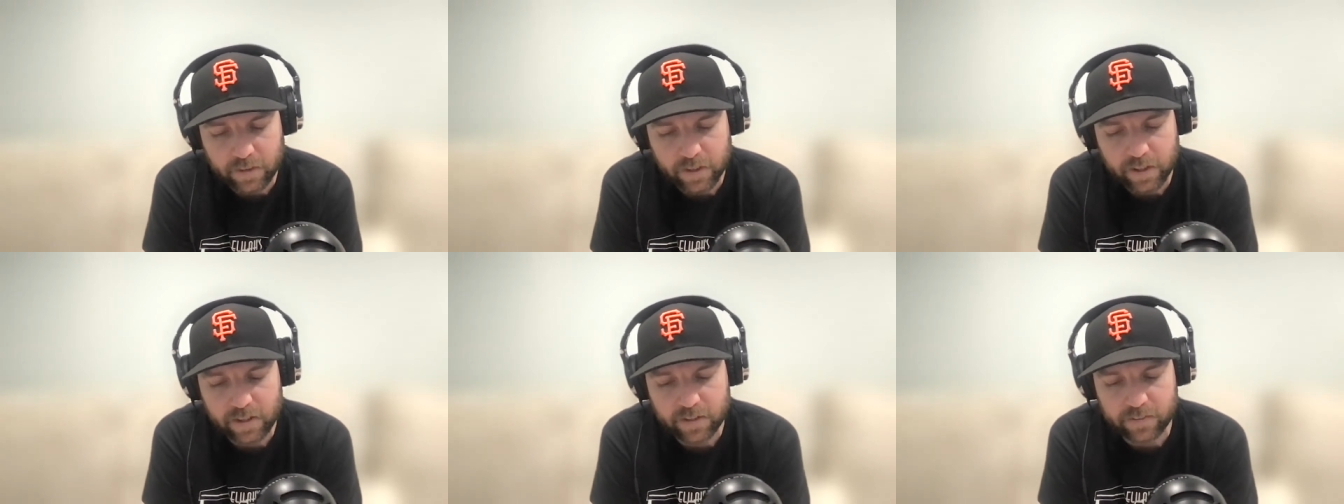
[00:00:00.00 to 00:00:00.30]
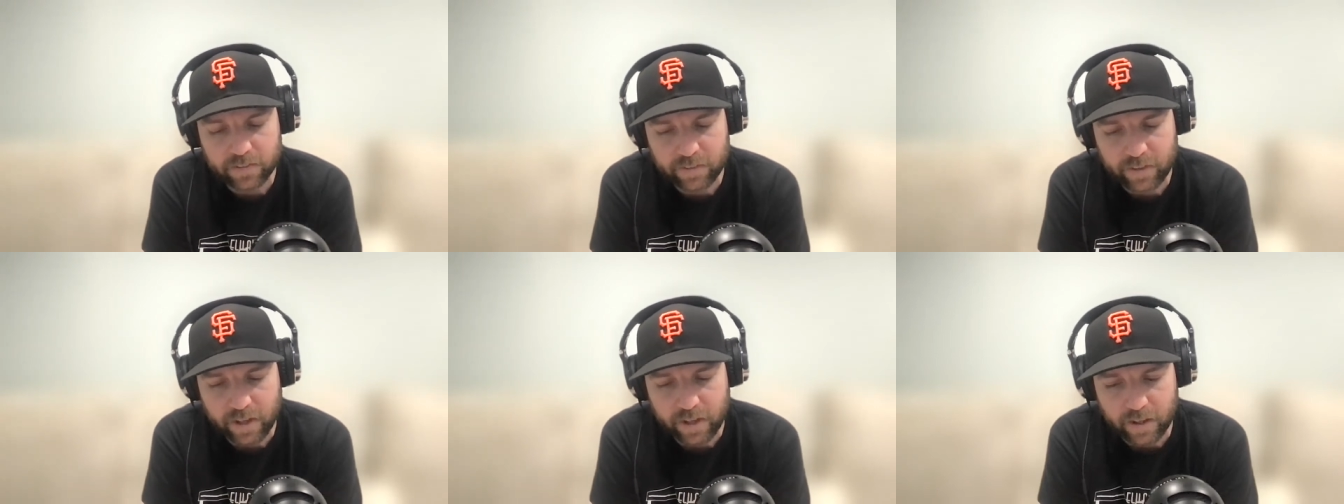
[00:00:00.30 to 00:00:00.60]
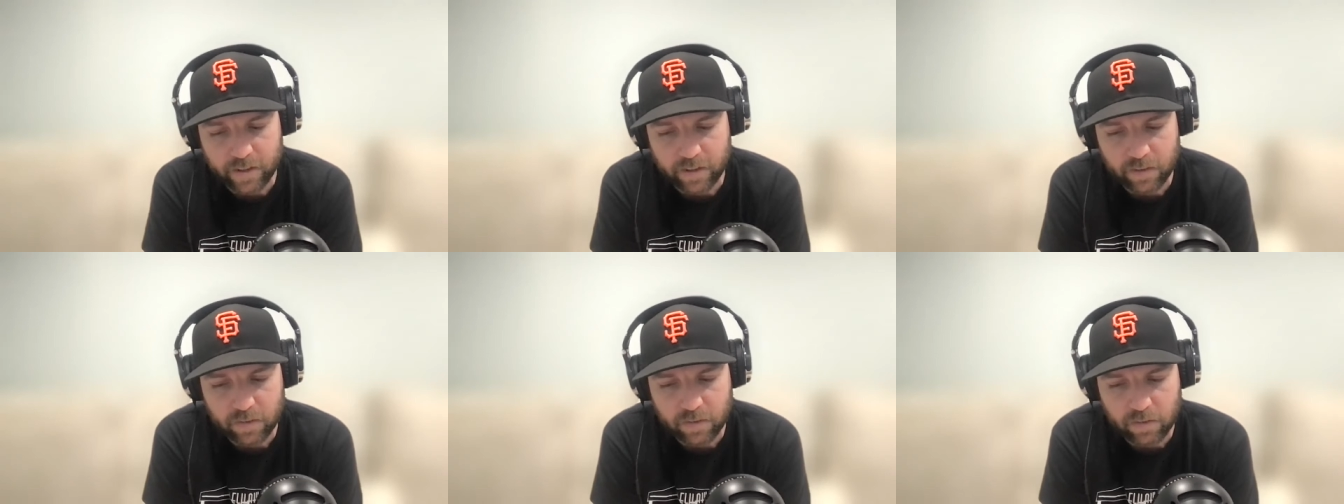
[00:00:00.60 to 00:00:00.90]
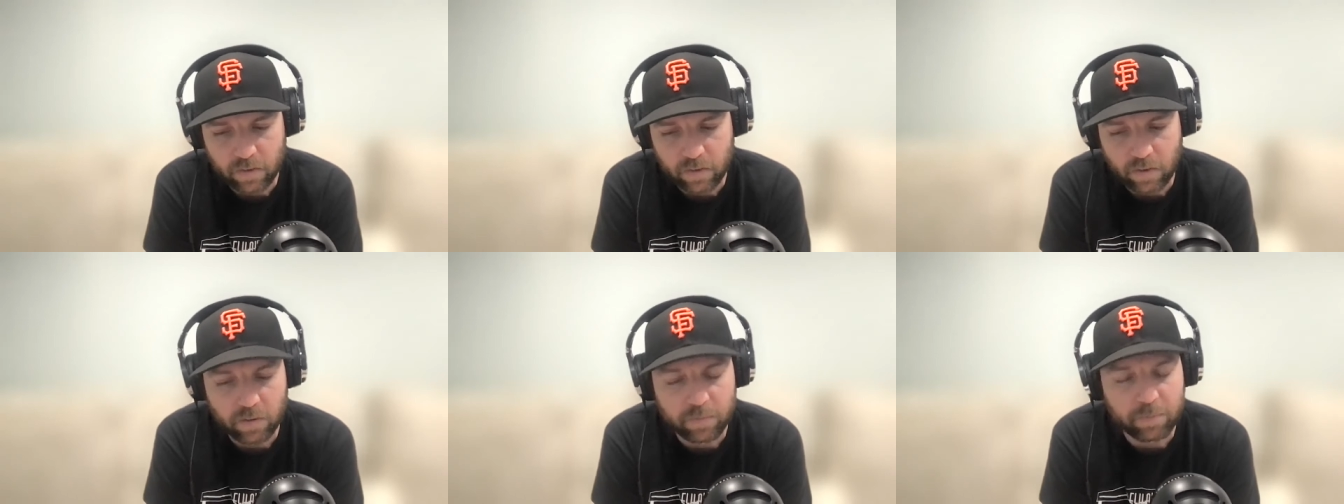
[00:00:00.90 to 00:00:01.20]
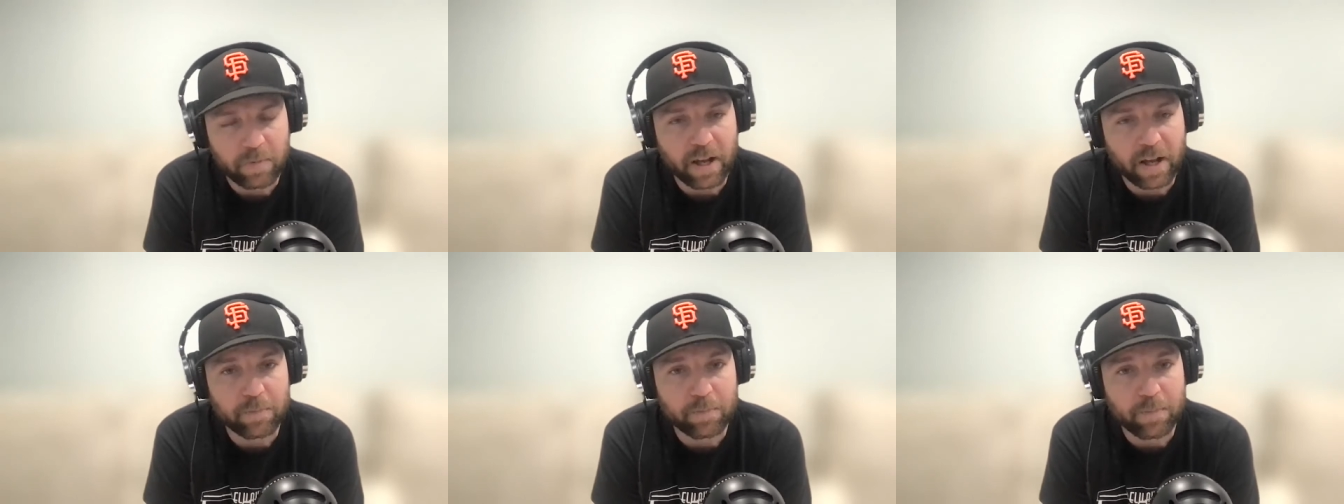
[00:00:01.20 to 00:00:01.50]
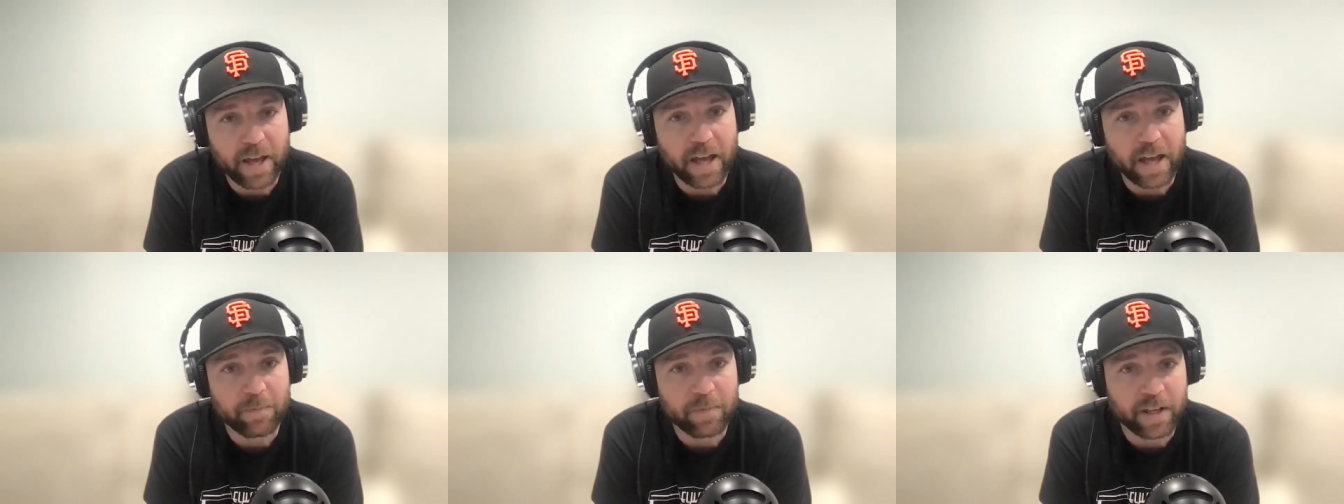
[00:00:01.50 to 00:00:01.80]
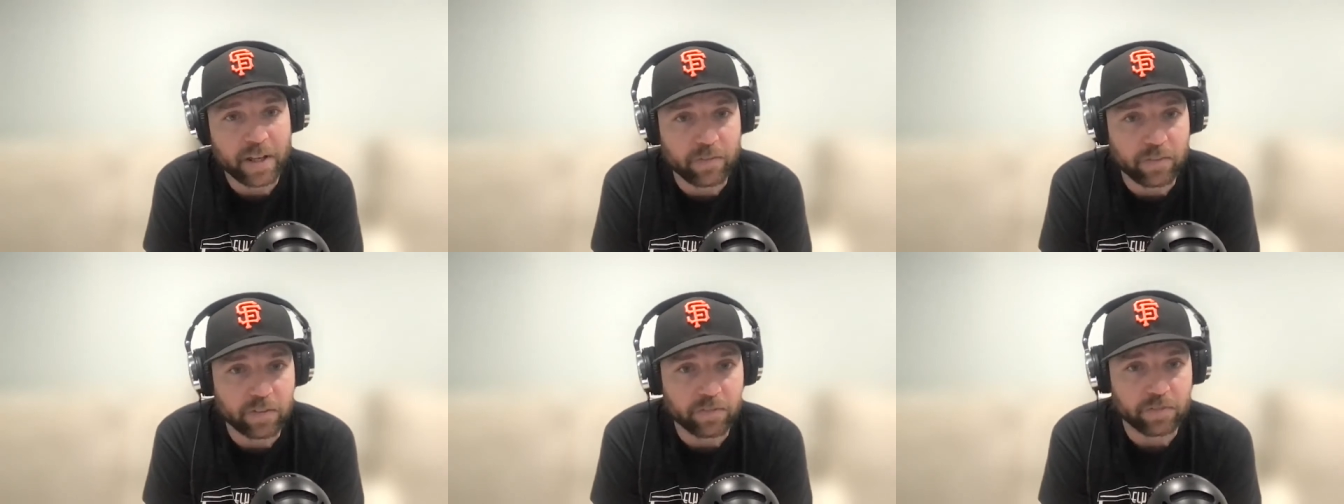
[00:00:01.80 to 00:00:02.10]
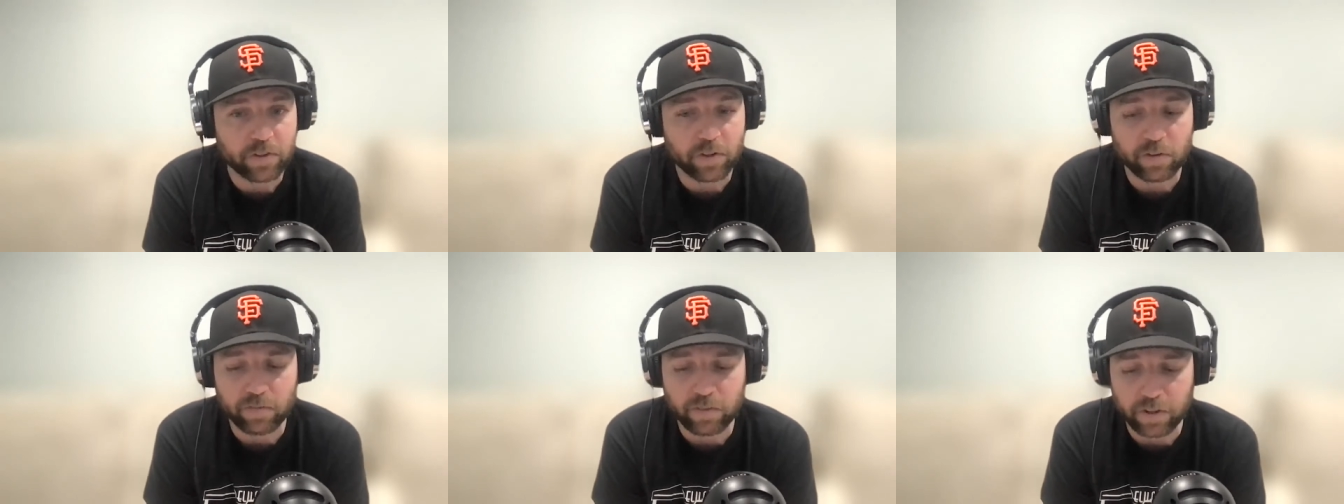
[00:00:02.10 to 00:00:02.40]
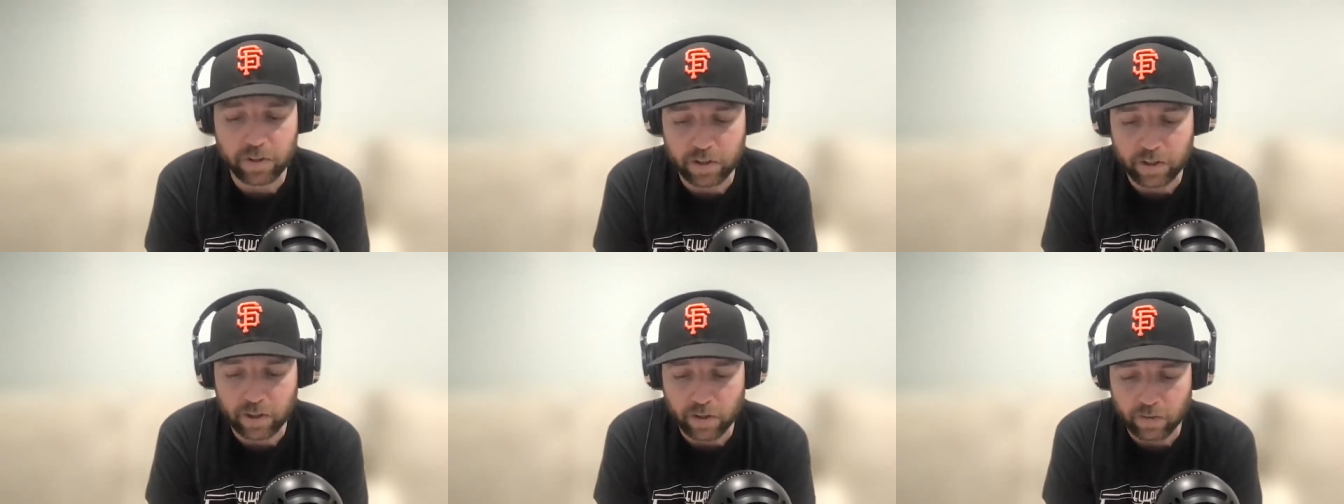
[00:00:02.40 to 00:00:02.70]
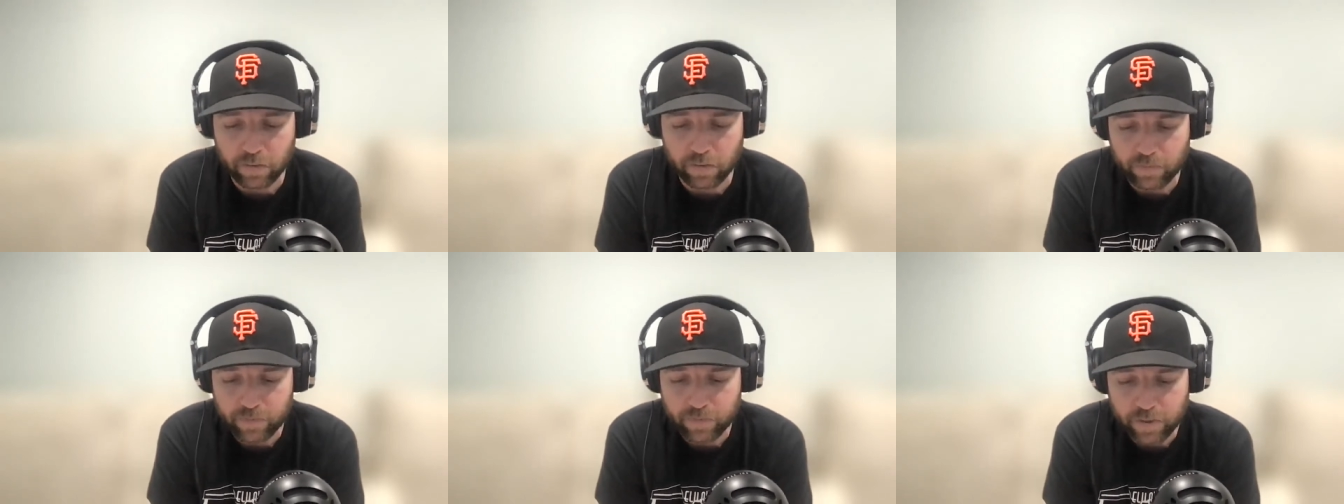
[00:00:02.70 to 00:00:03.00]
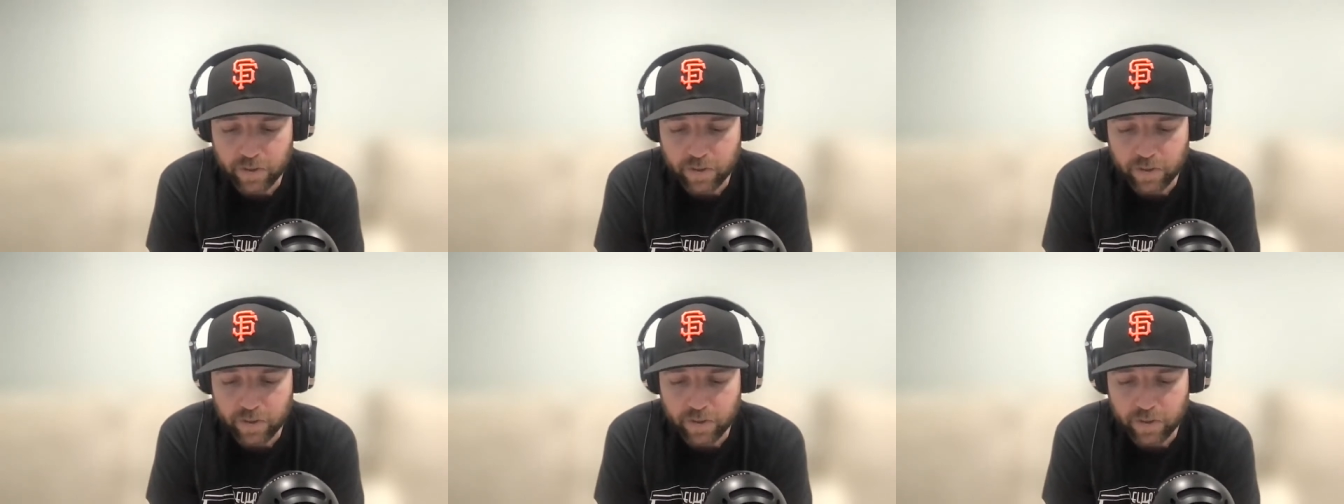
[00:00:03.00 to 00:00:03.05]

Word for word: he said on my Batman review video